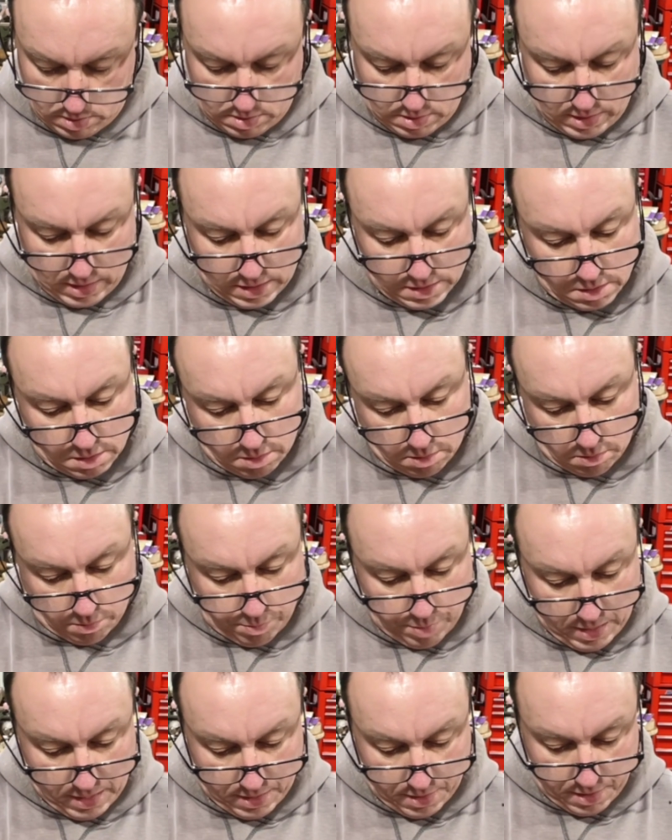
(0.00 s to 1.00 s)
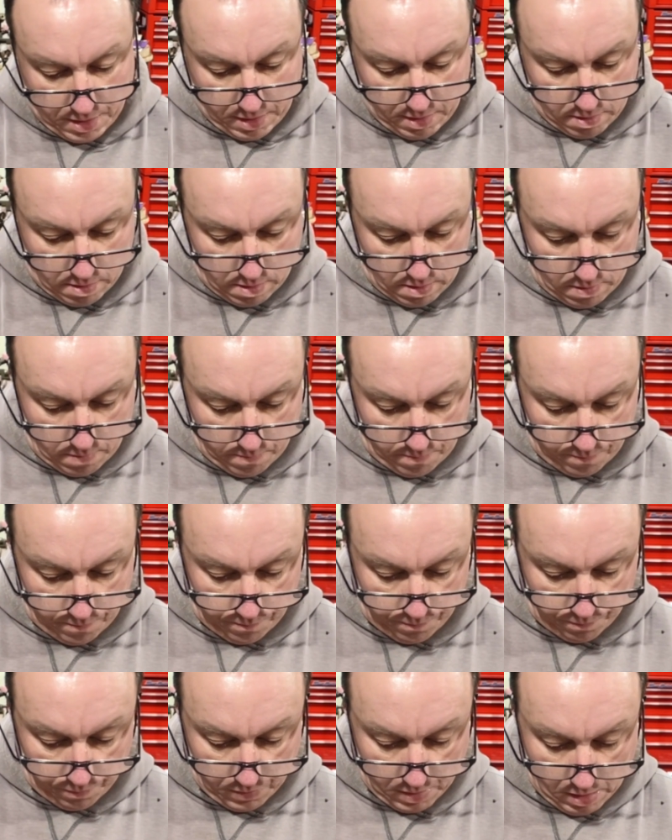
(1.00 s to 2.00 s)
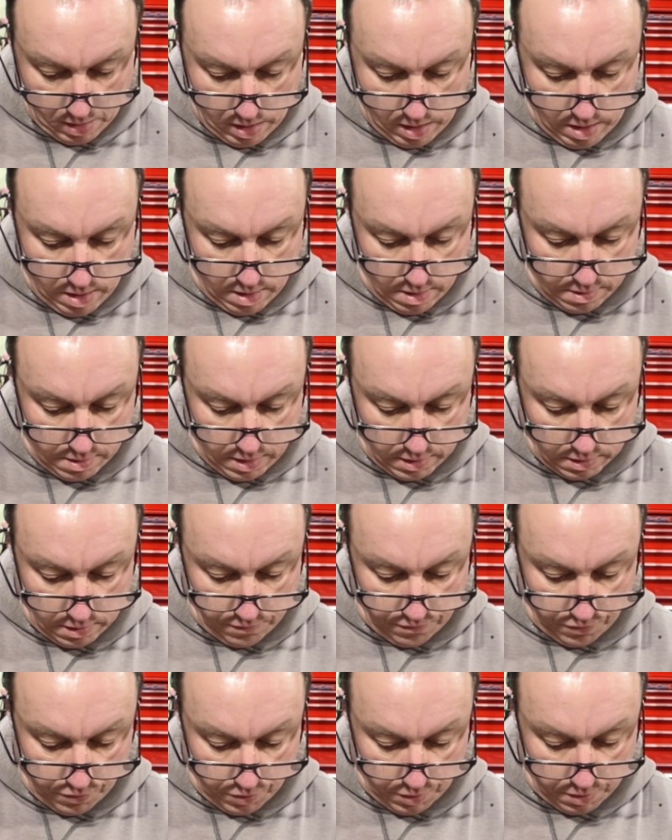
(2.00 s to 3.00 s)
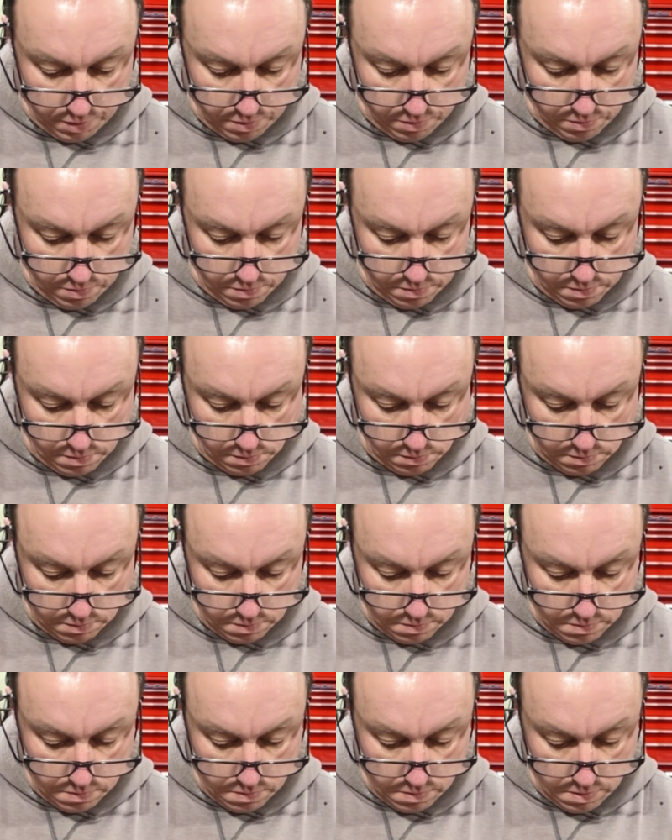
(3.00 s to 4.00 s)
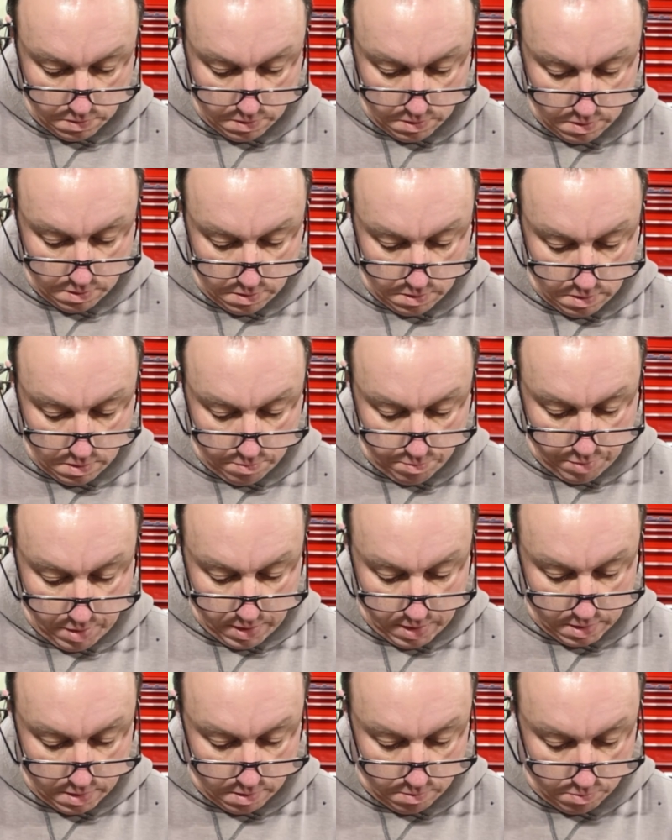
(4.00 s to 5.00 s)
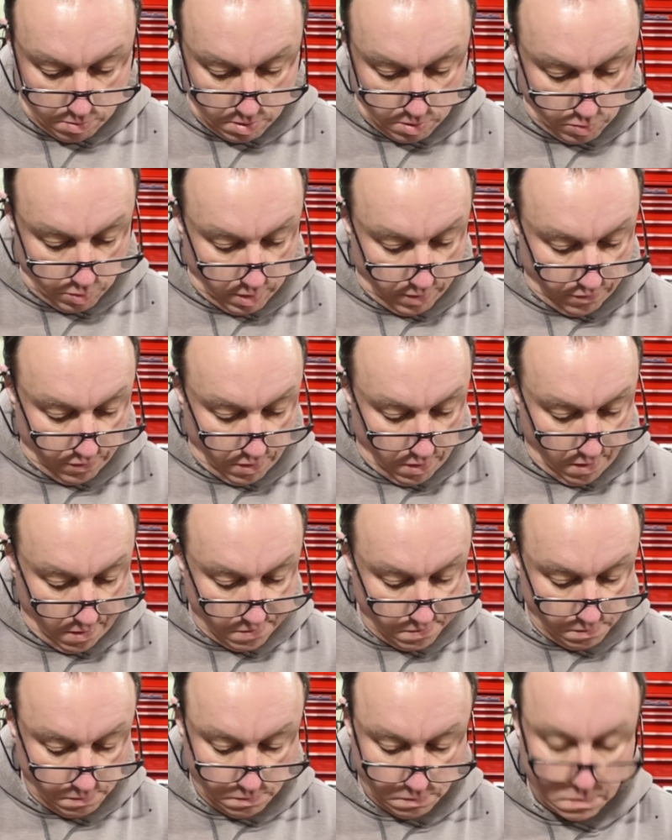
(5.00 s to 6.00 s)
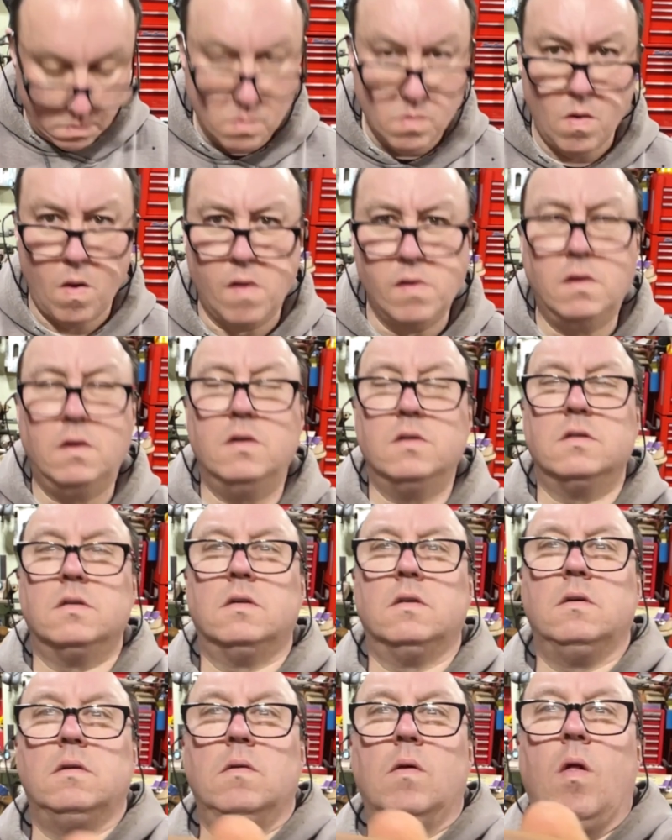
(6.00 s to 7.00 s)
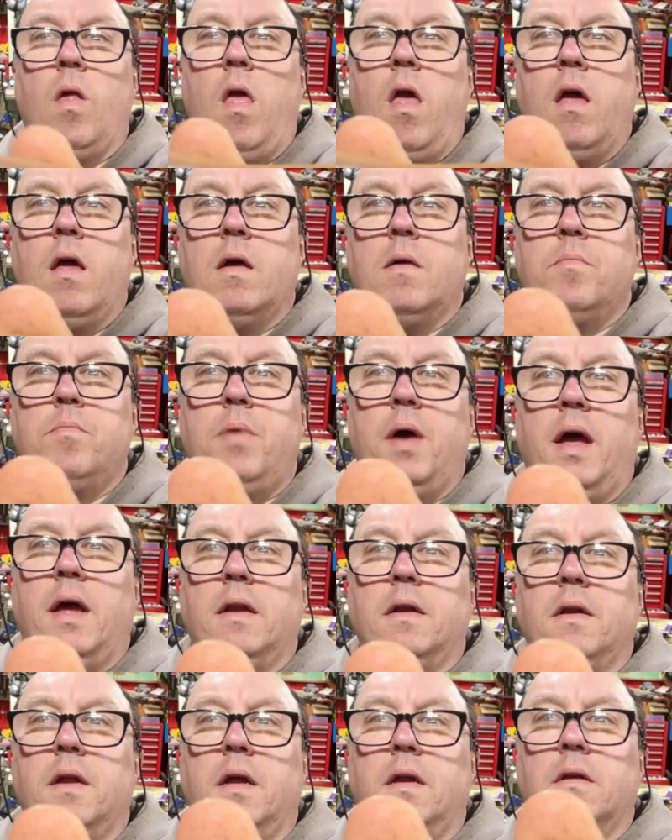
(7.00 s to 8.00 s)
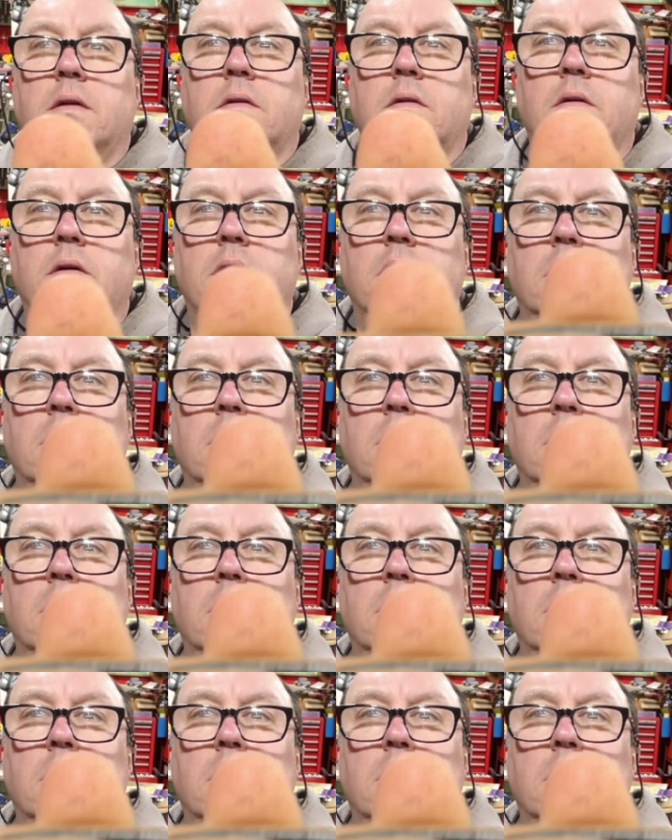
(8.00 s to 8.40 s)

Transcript: Has the little patent date on it, 1942, patent number or whatever. There's a little patent date right